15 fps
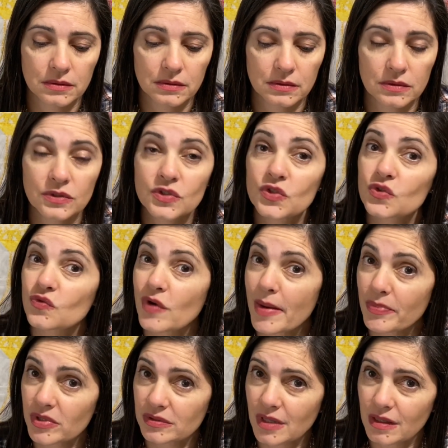
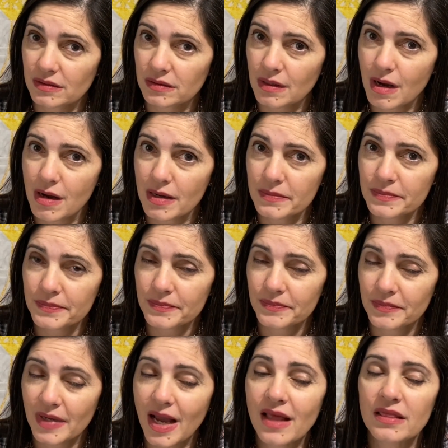scrapbook.com.
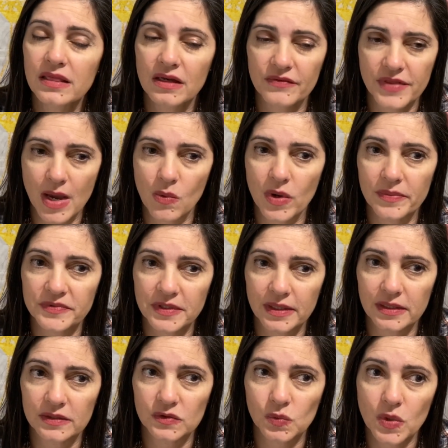I love that website
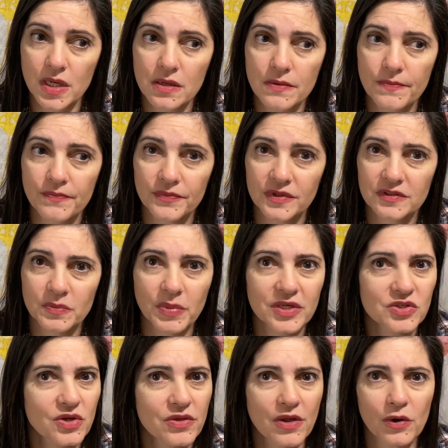as well,
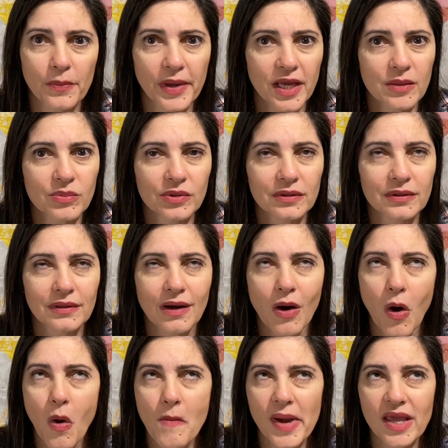especially their paper. Oh
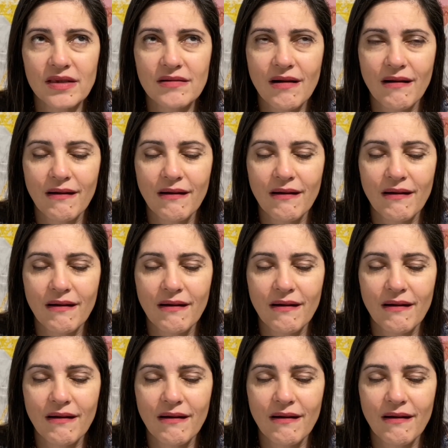my God.